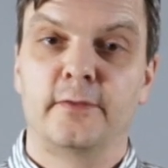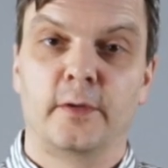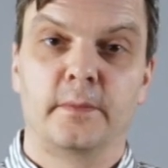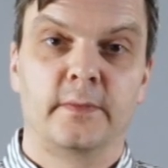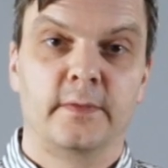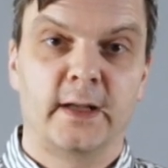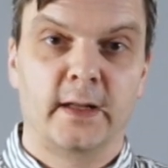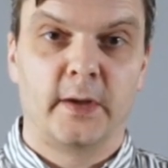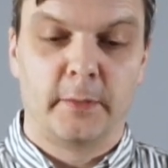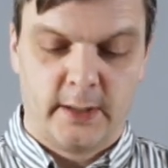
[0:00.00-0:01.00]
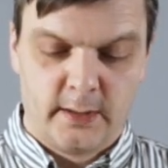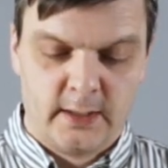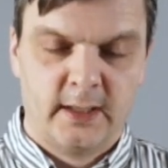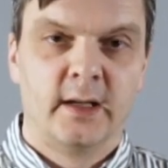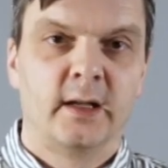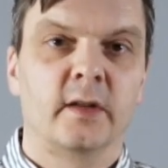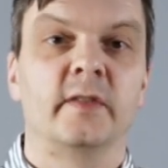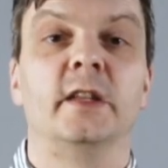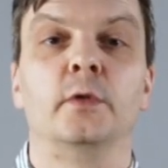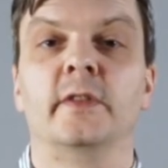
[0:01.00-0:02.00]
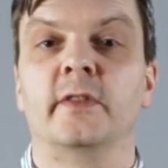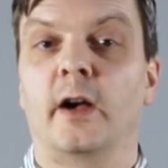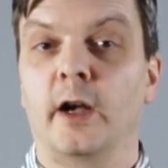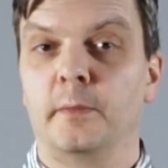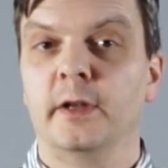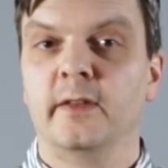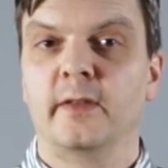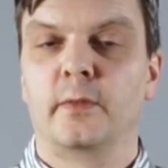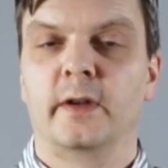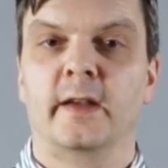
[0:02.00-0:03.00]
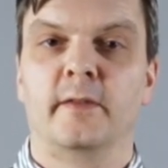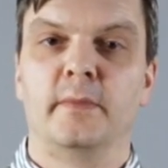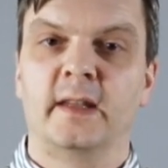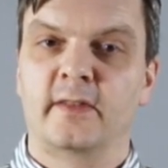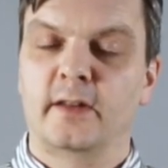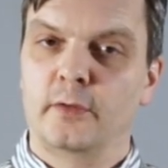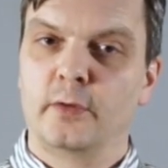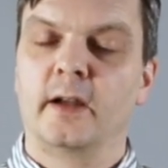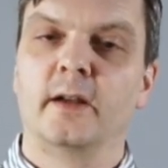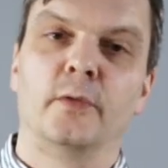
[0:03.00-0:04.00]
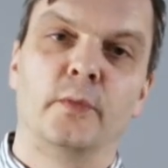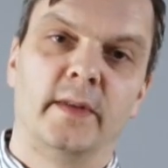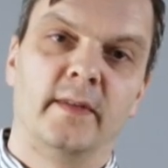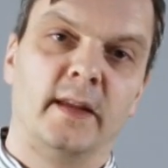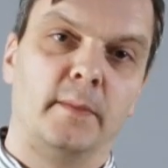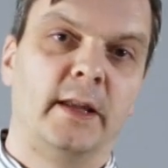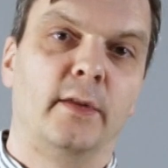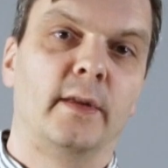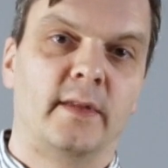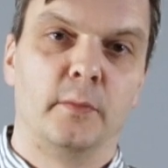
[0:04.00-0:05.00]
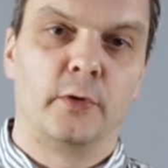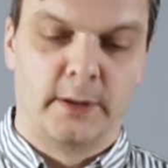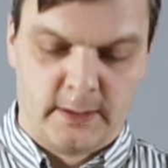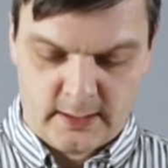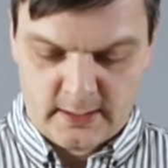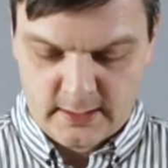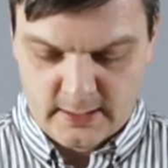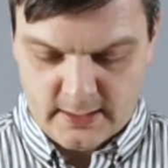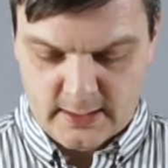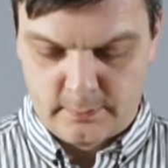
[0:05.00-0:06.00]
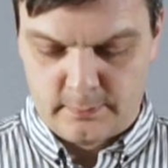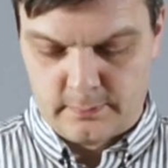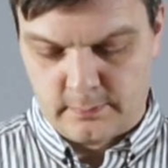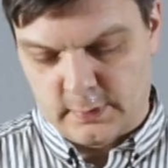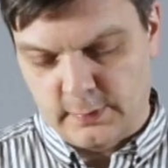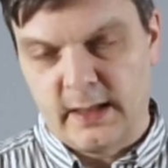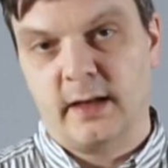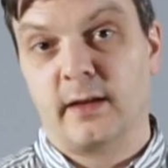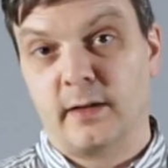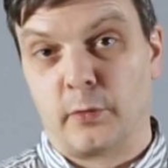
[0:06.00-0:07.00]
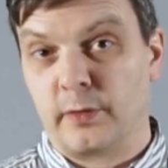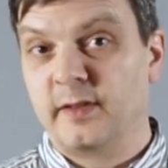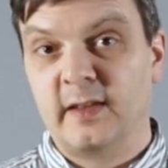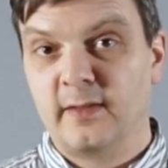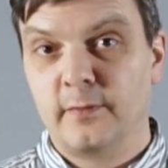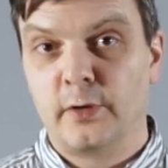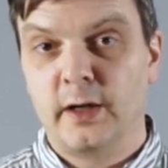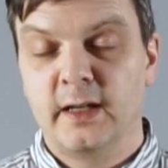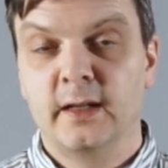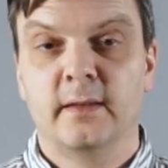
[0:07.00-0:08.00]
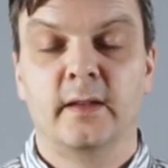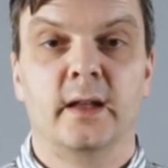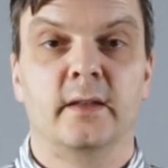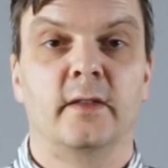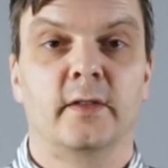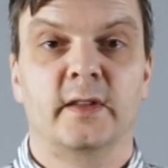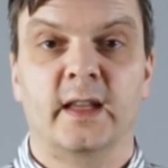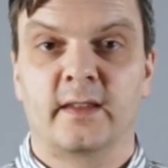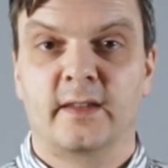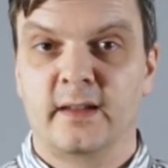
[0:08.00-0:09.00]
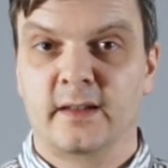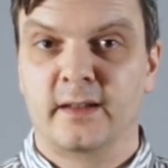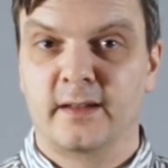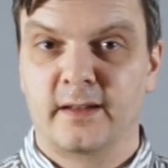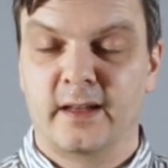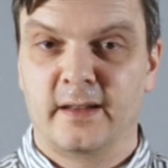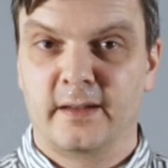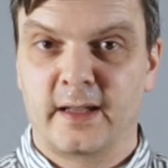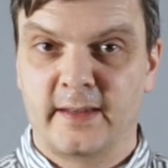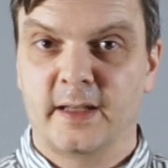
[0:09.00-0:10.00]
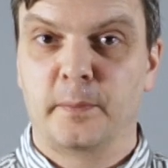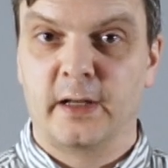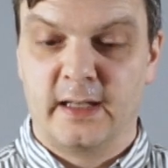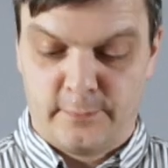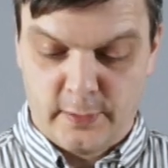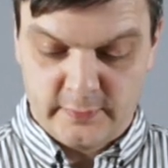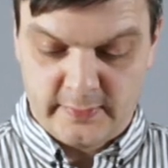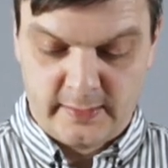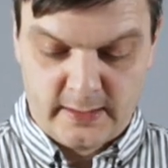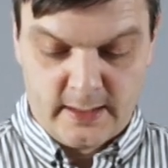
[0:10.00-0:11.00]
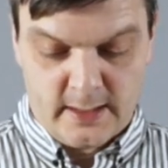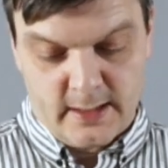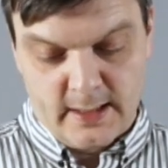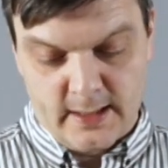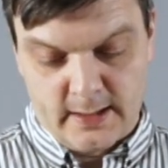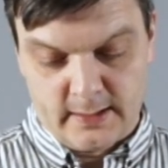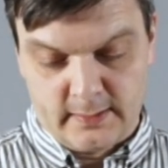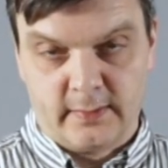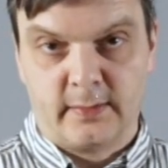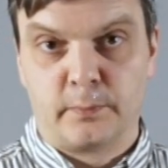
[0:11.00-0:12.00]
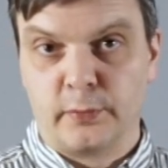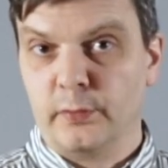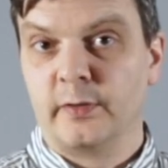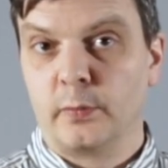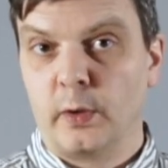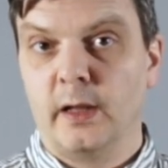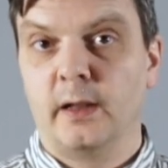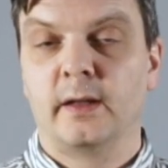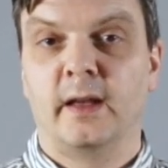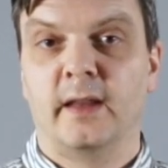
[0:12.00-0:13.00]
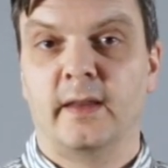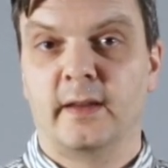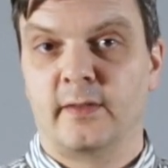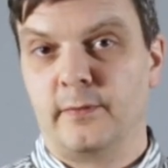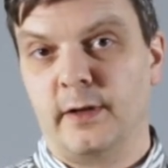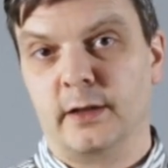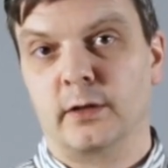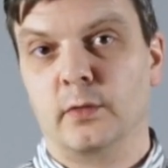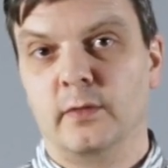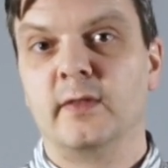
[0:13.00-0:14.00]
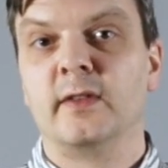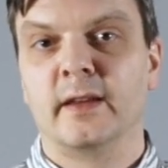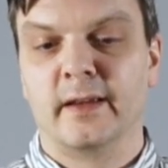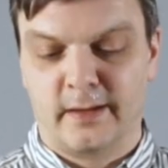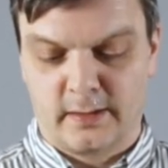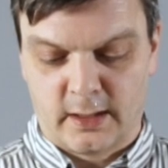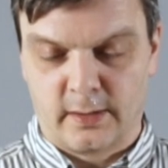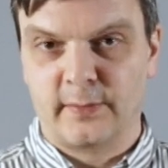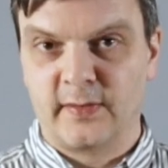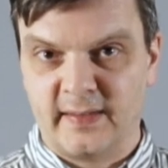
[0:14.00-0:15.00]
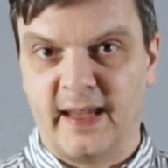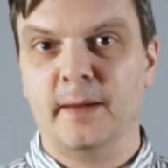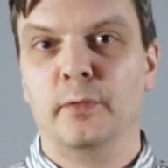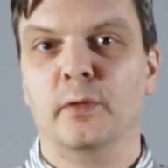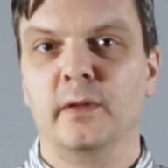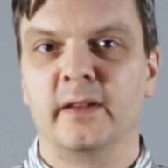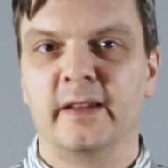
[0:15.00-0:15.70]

from Finca Tamana. Castillo is the hybrid where they have mixed Caturra with Hybrido de Timor and created a more resistant variety that doesn't get attacked by leaf rust and produces well, and that's a very good kind of stable,